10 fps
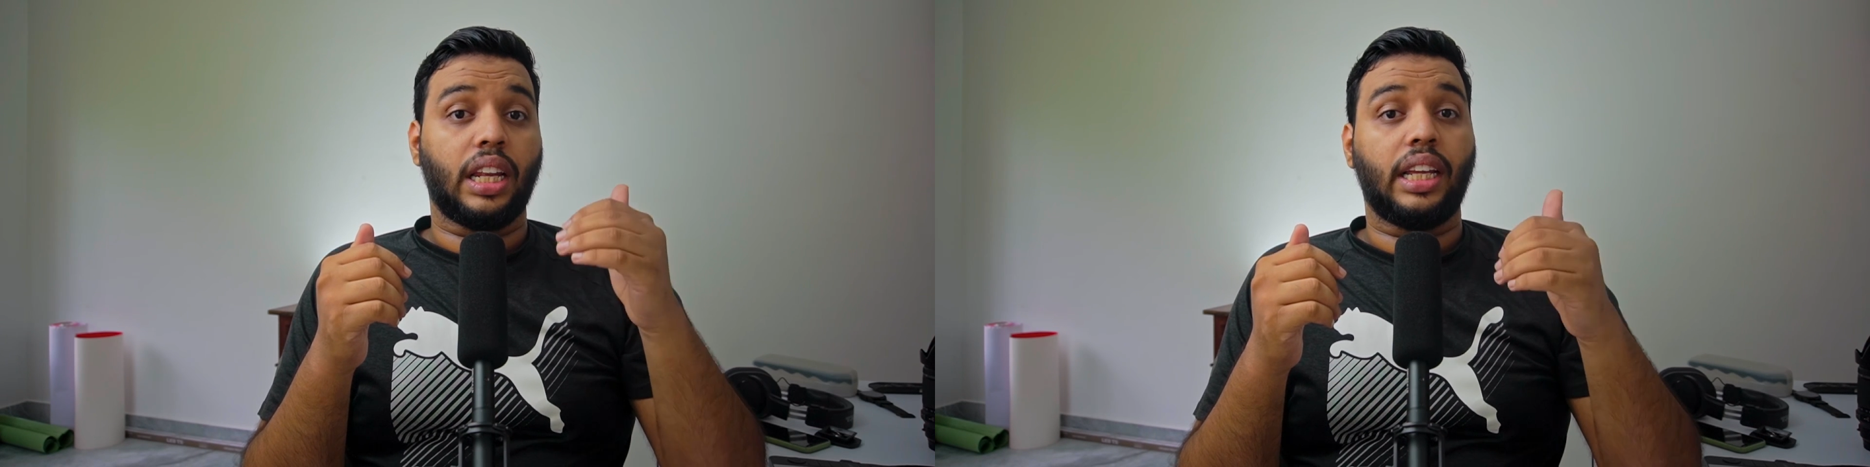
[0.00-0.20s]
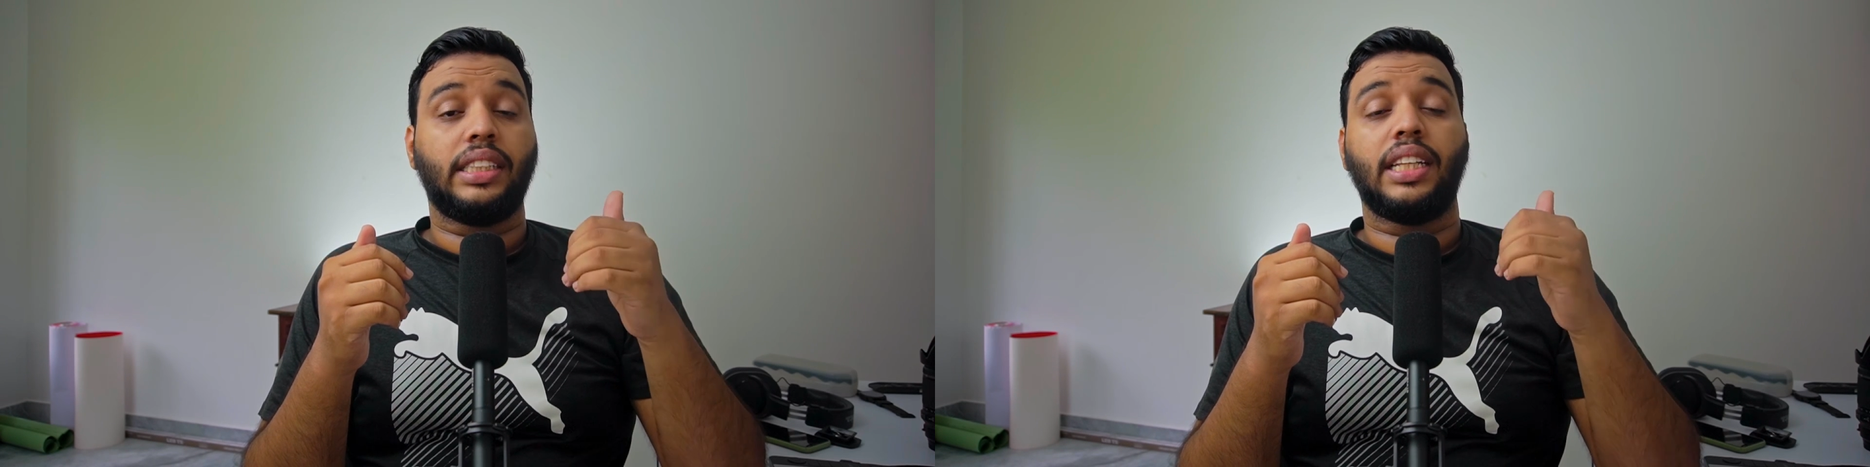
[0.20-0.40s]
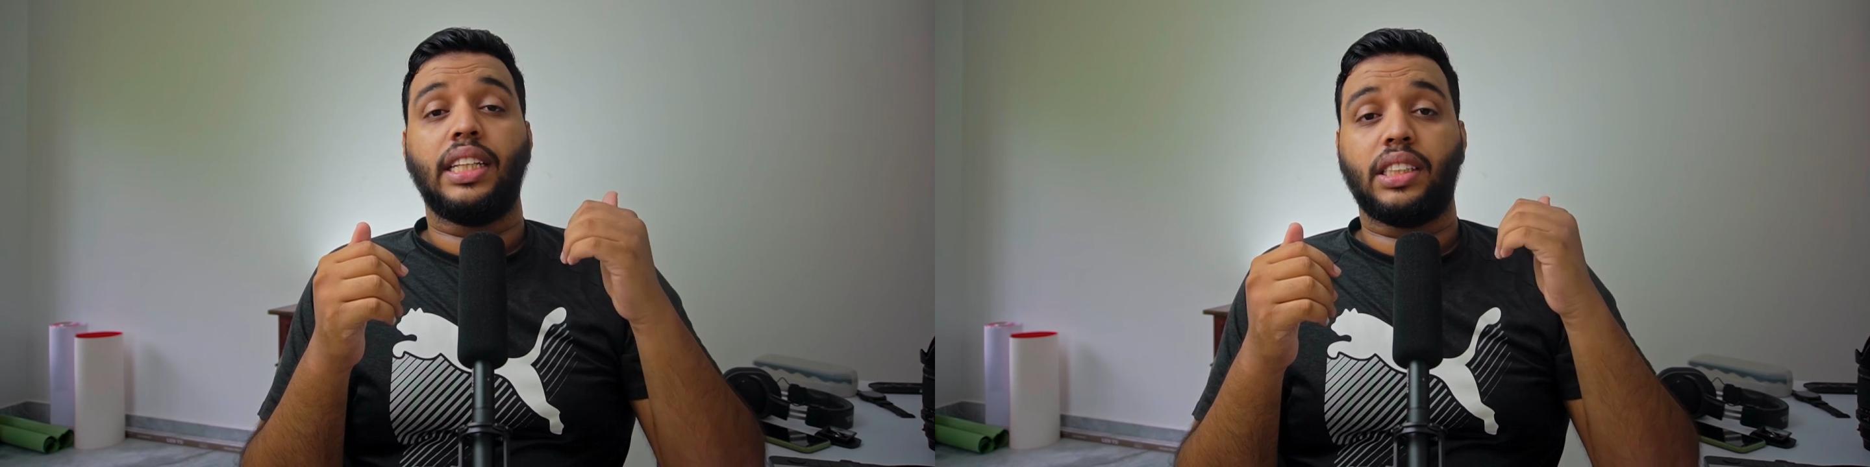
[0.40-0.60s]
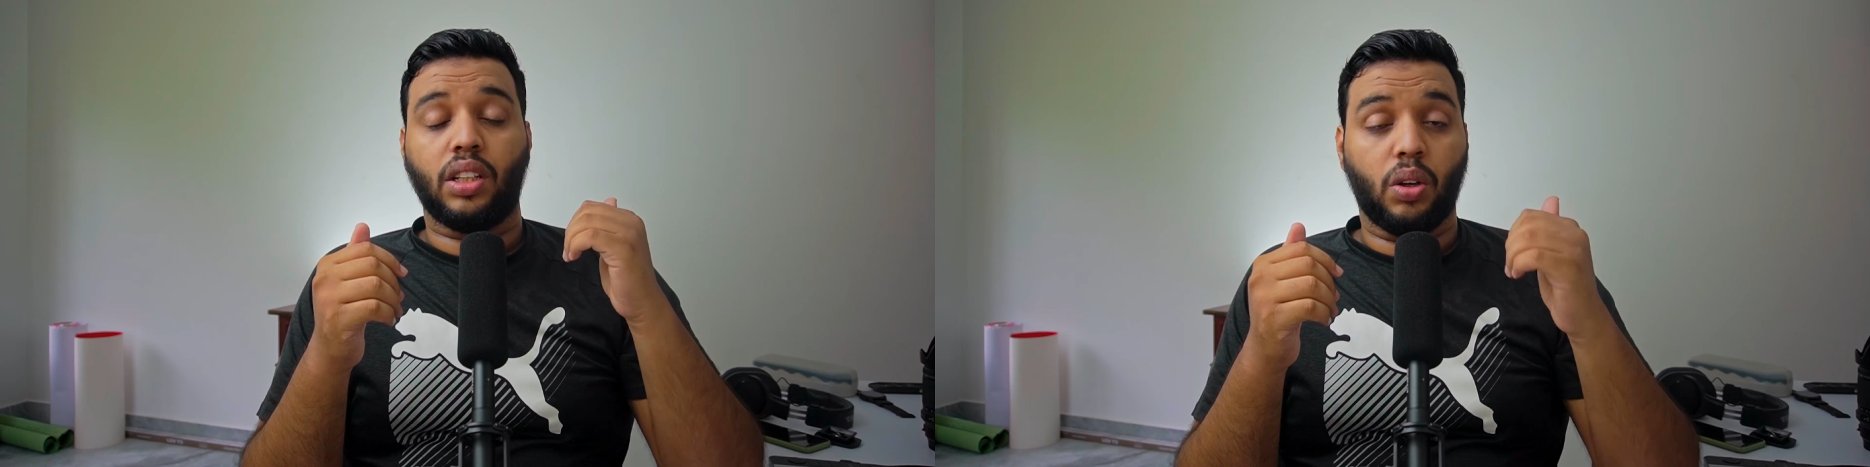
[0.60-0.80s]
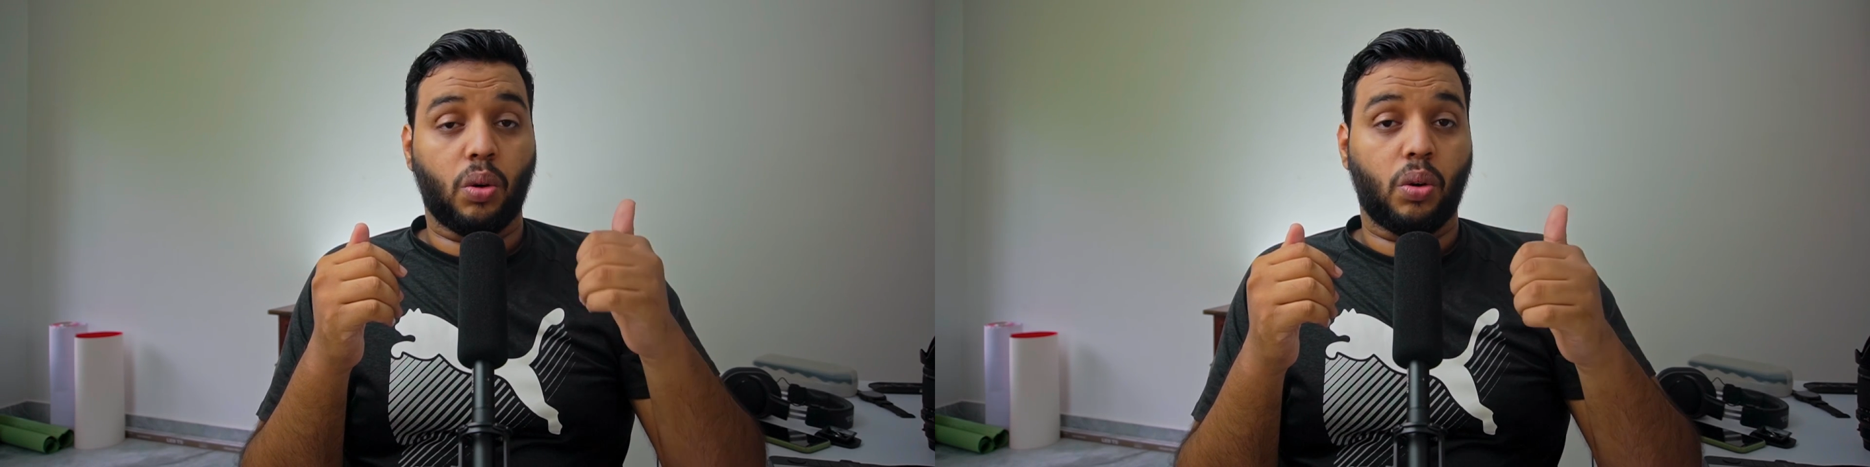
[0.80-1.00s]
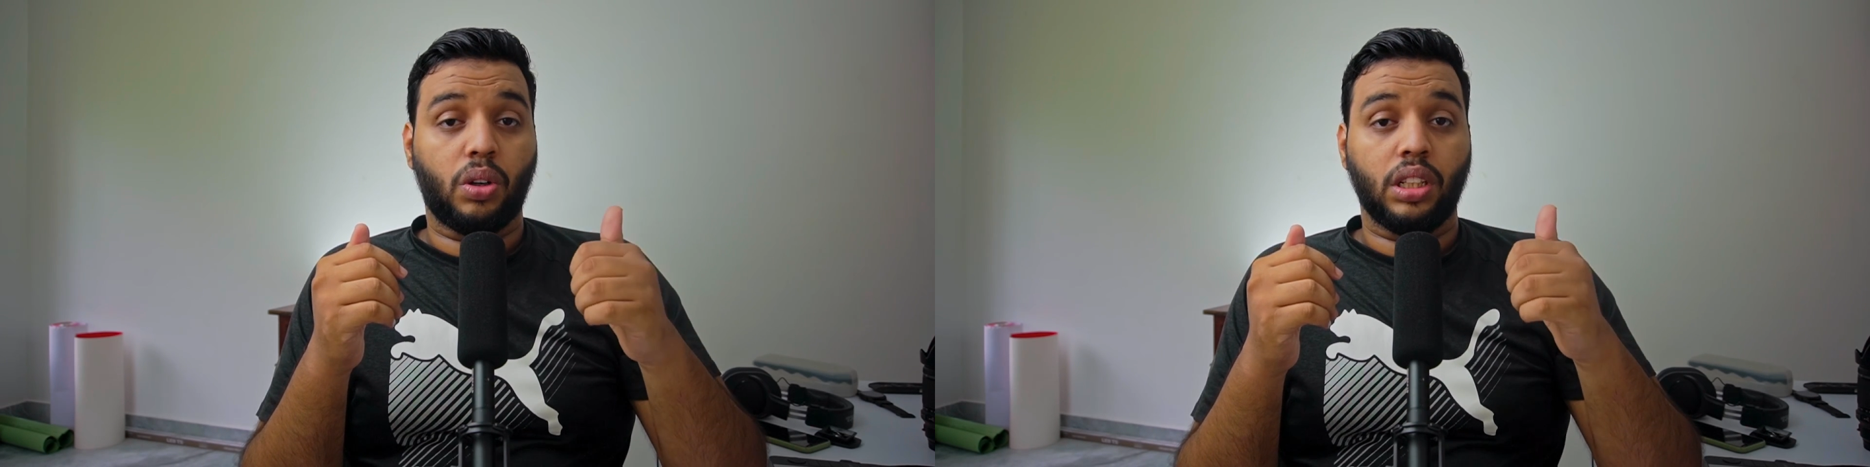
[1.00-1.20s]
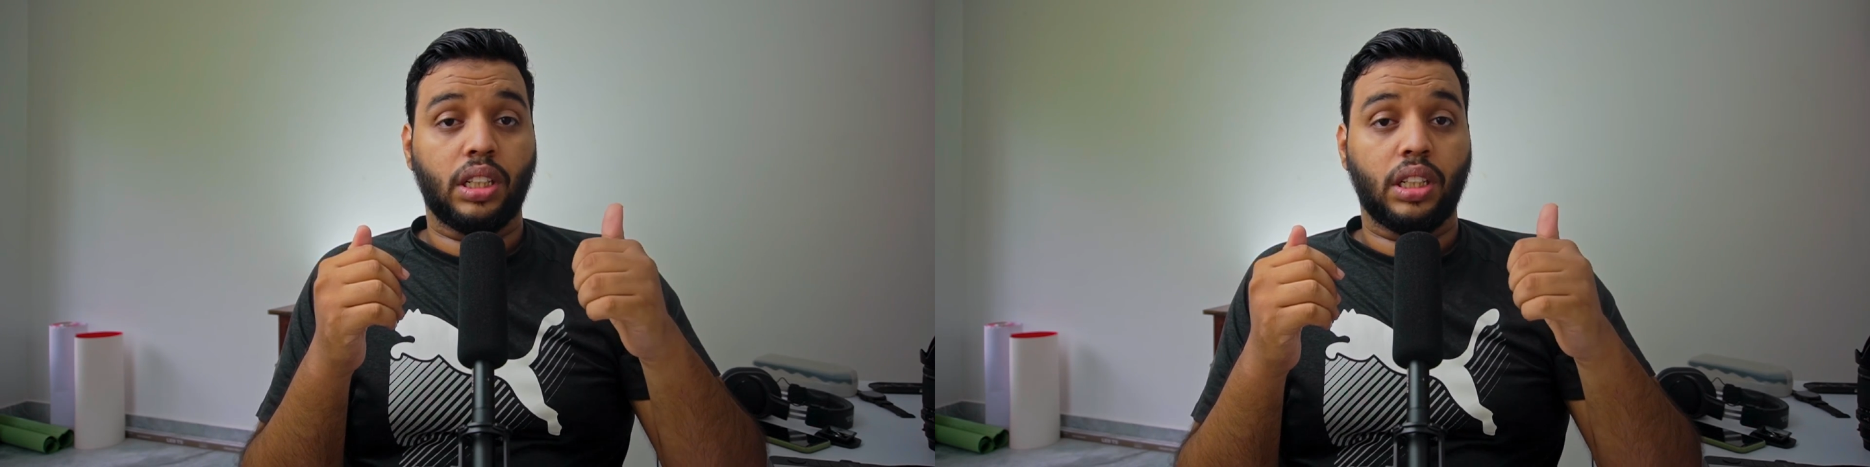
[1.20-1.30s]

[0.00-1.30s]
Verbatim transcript: resize node.